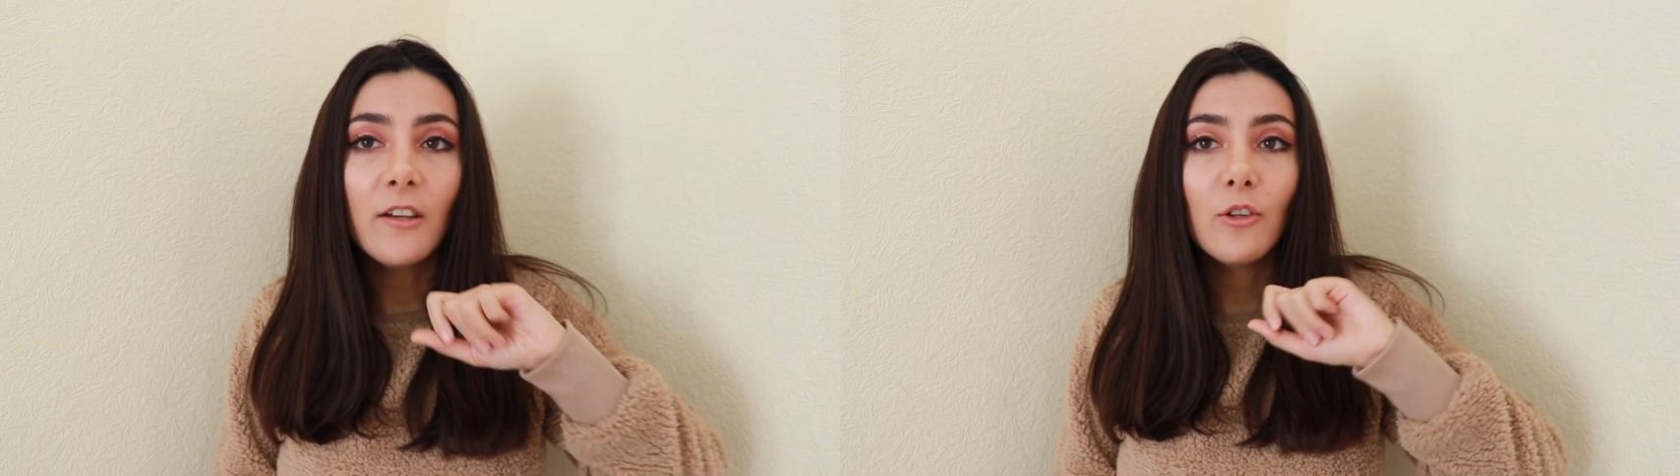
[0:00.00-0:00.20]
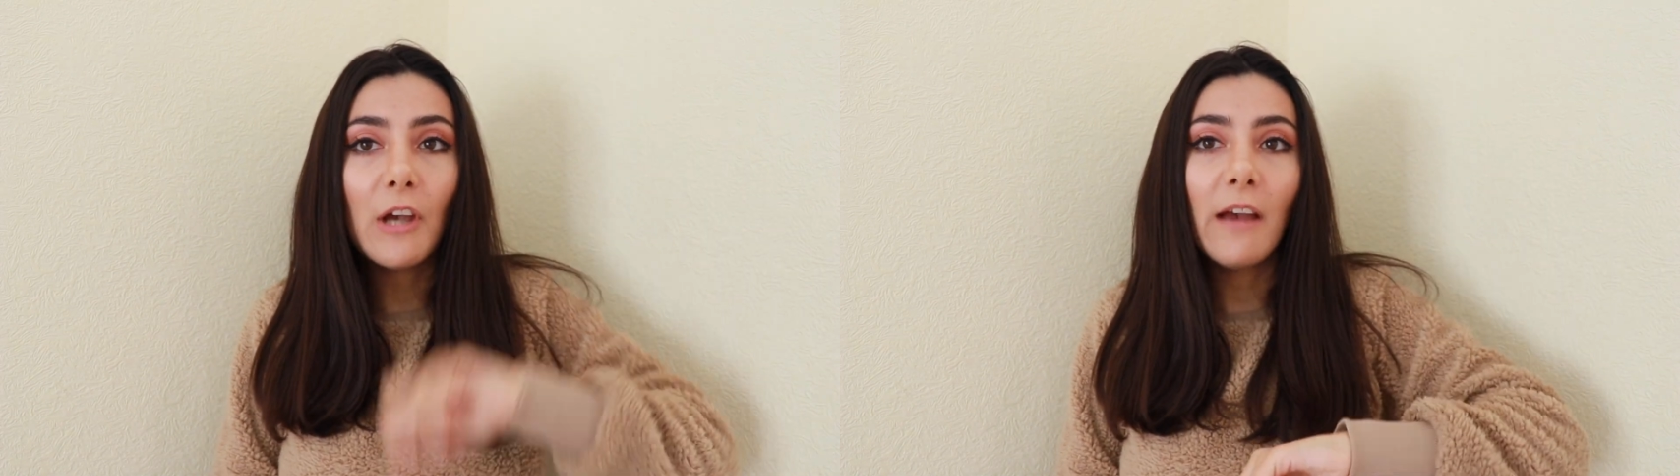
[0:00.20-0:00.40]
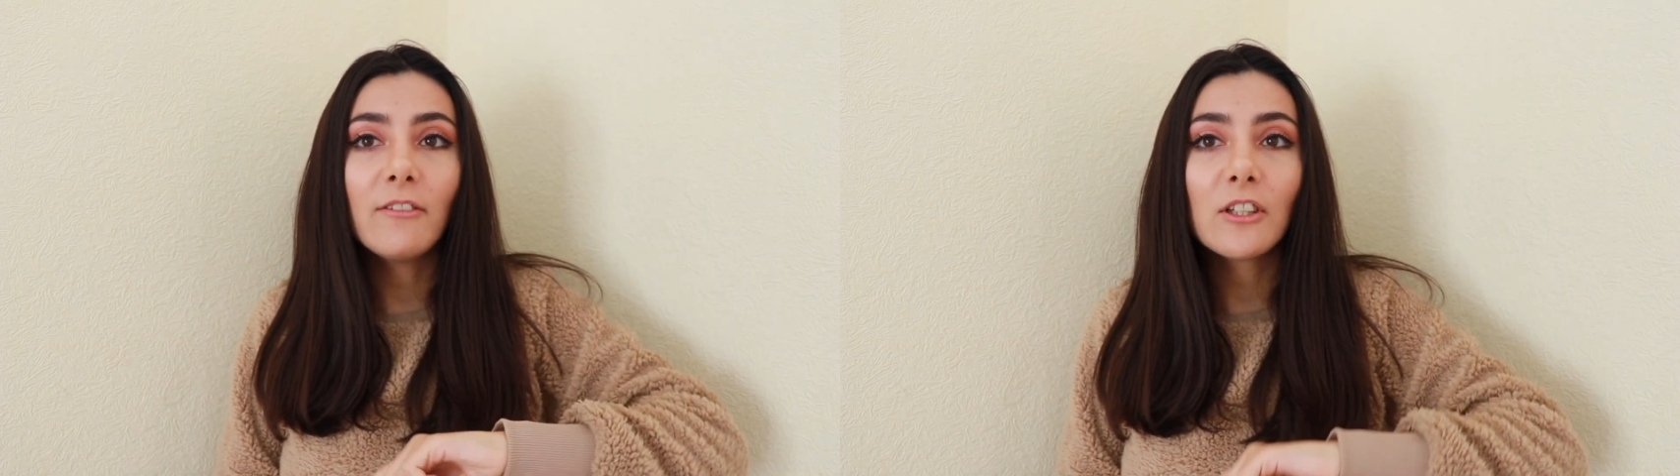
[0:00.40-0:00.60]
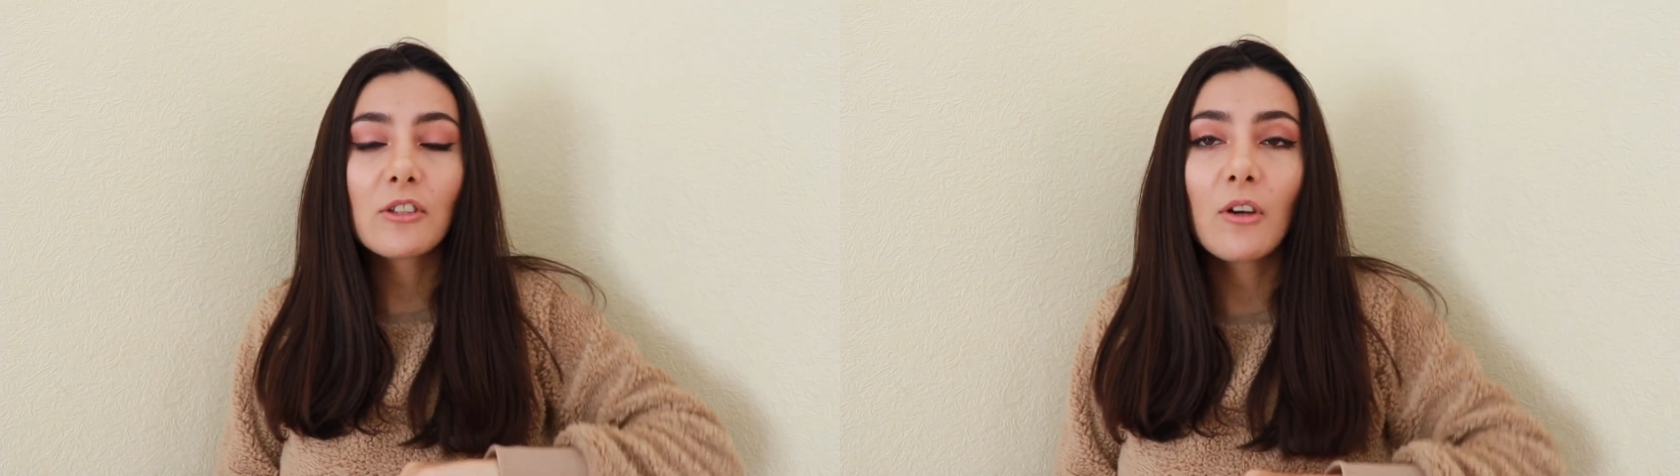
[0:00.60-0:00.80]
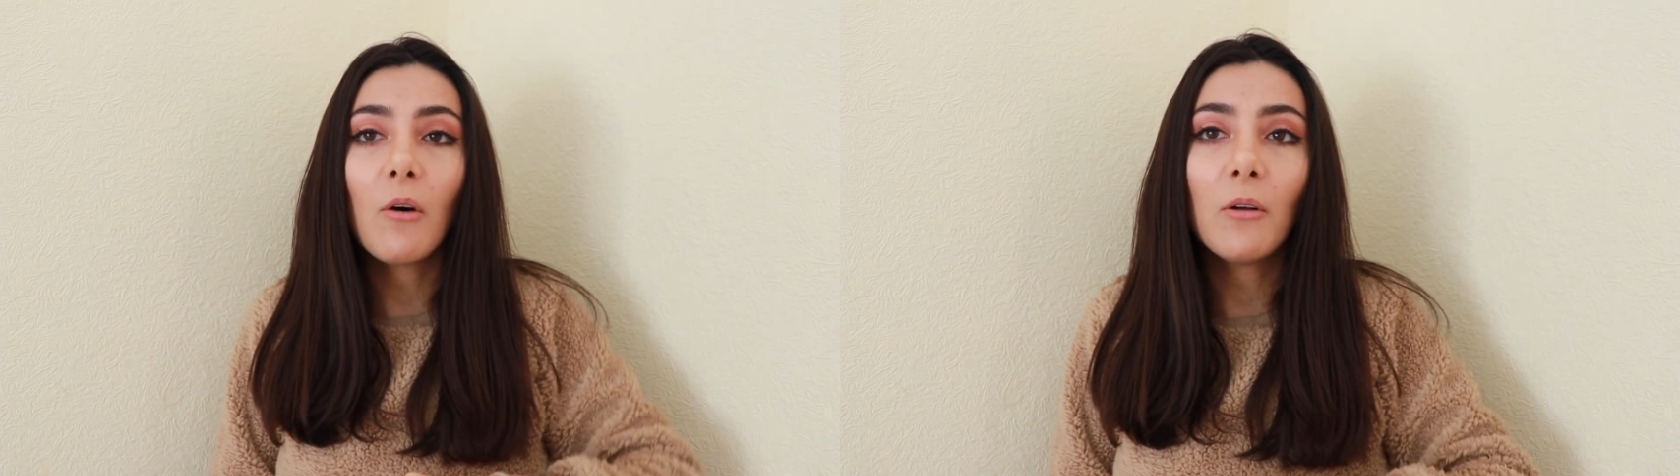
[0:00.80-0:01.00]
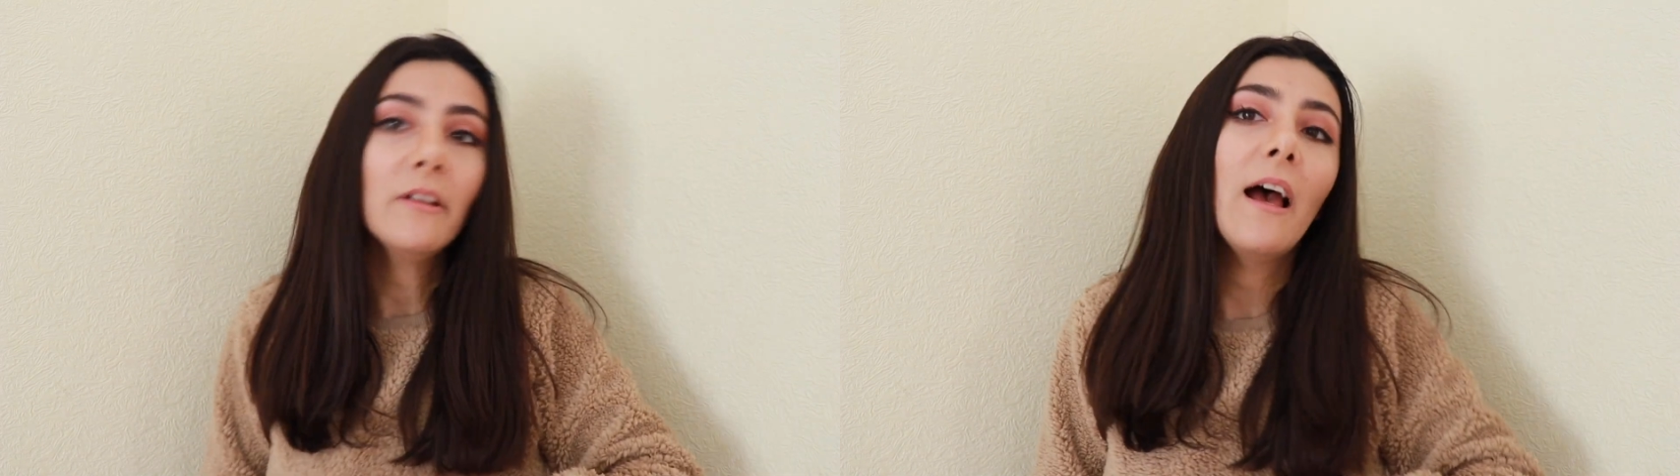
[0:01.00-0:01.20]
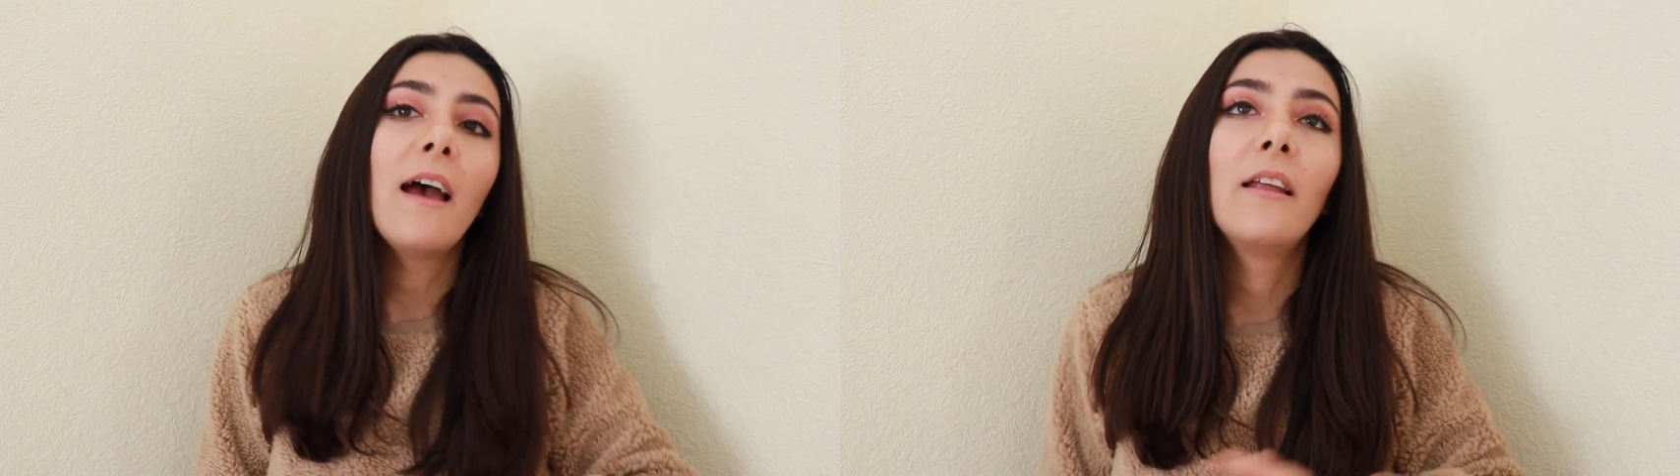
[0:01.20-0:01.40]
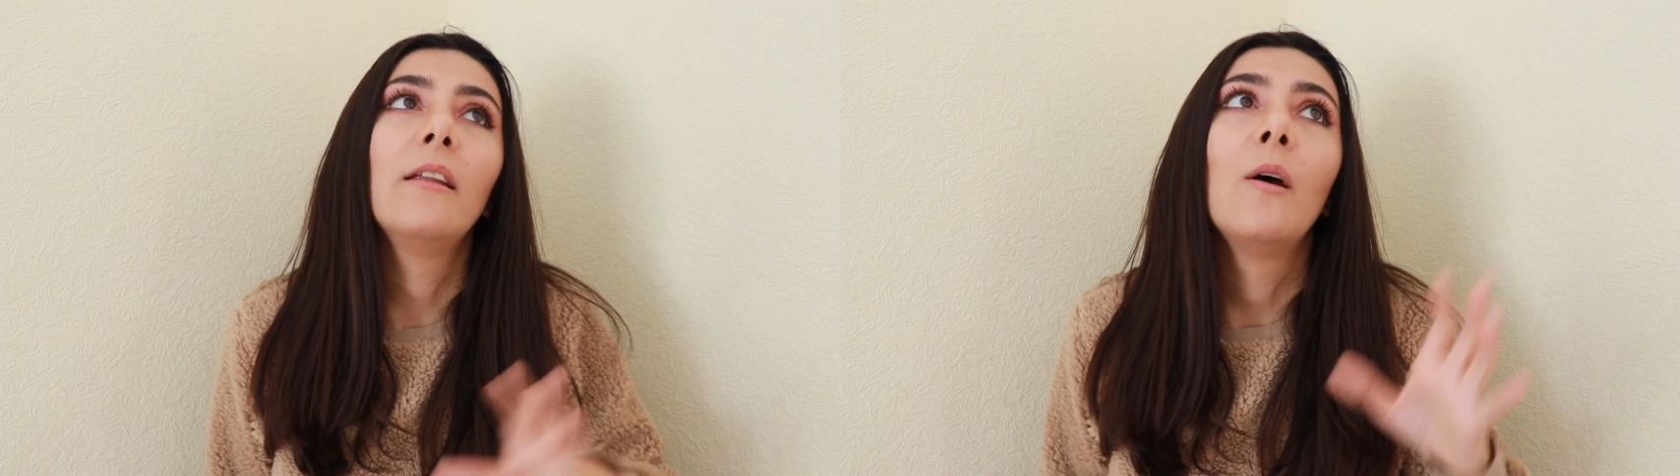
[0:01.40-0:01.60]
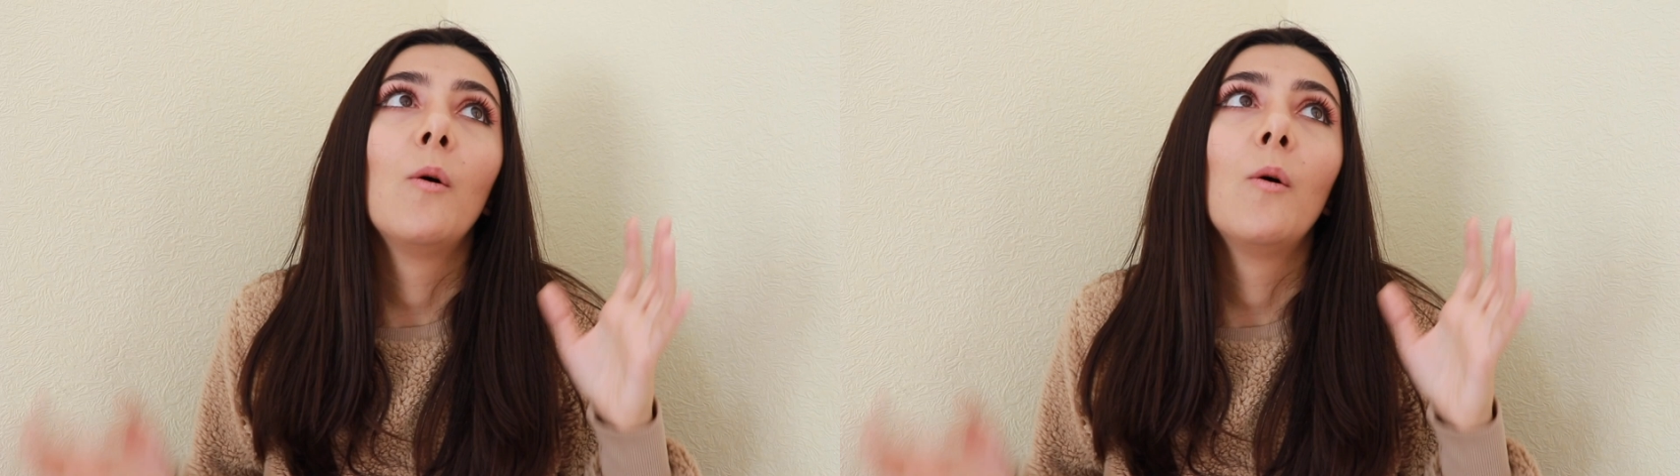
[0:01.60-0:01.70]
you have this goal and